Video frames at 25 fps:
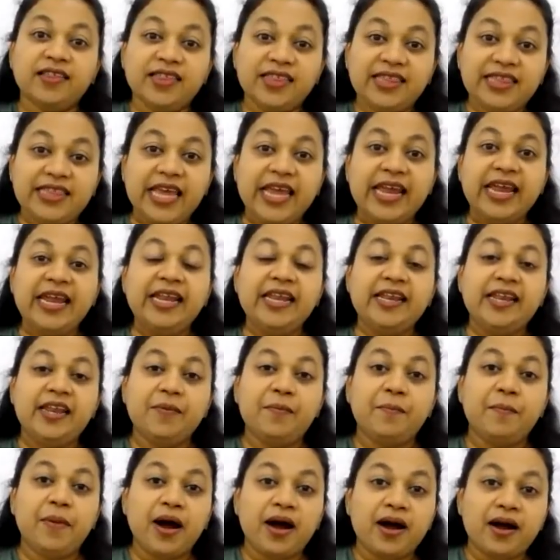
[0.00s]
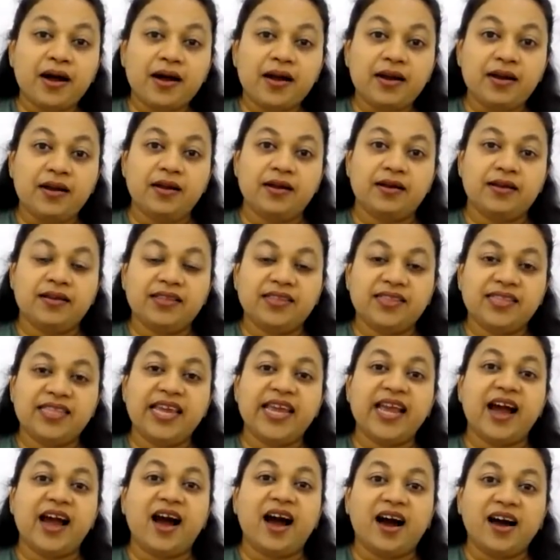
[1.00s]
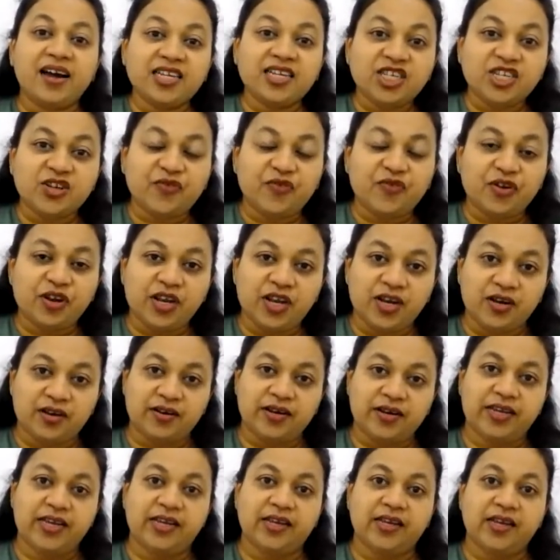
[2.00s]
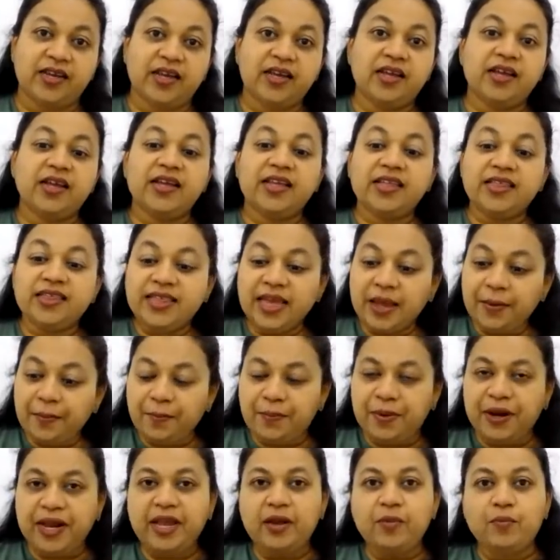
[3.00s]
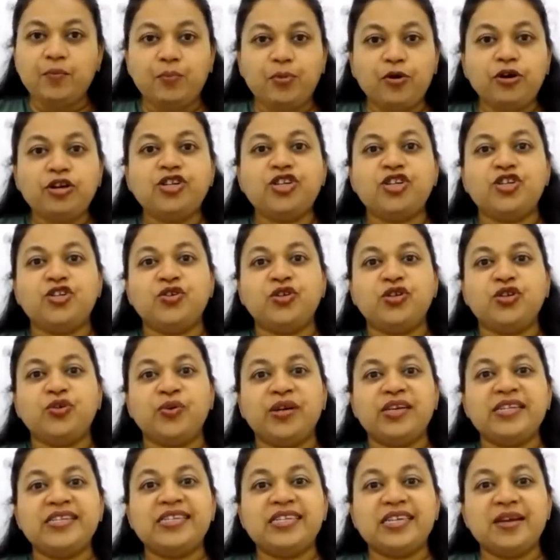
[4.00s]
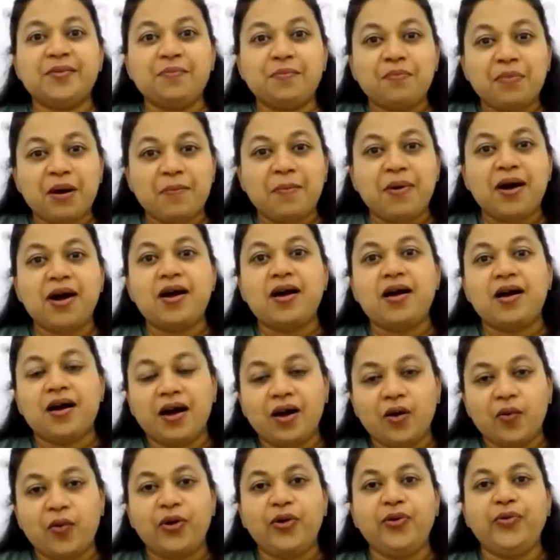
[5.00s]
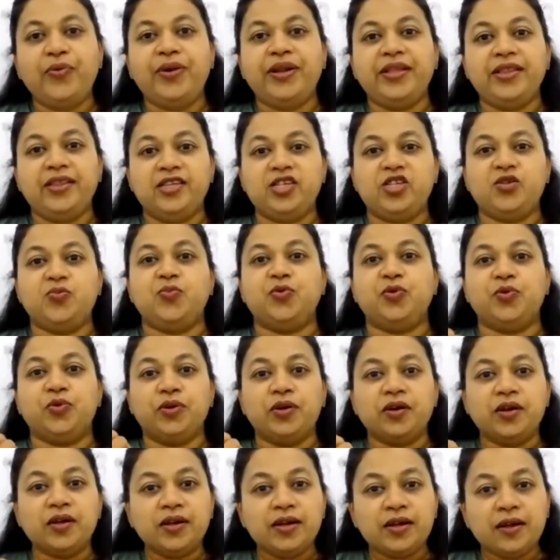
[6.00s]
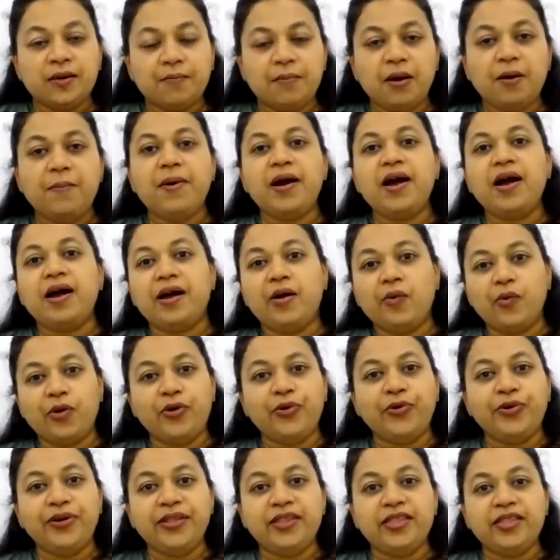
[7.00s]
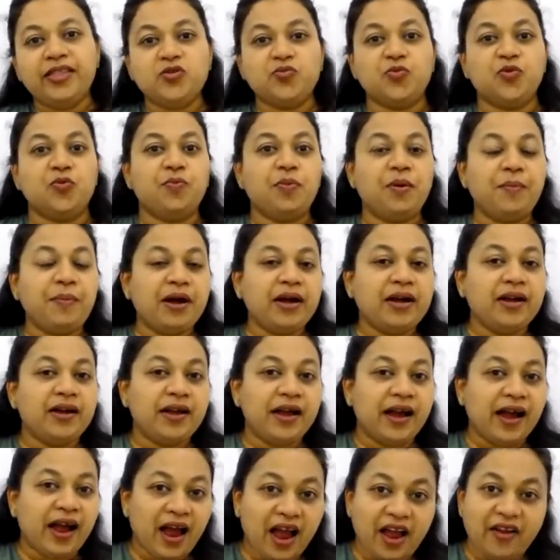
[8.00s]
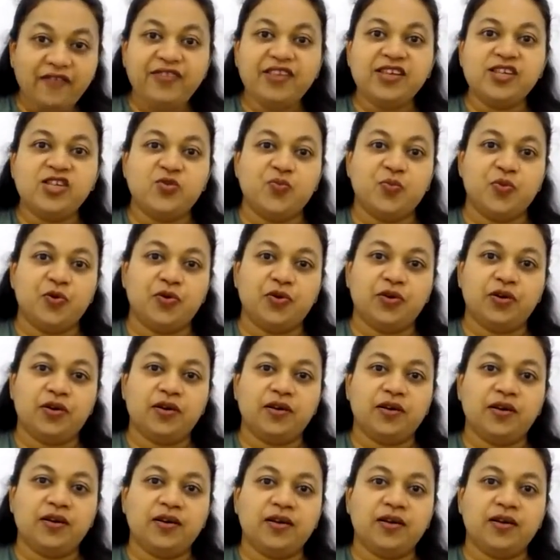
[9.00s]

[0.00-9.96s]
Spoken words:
they demand, they ask for learning. They bring books to you and say, Mama, I want to read this book. Mama, I want to read this book. Mama, have this book.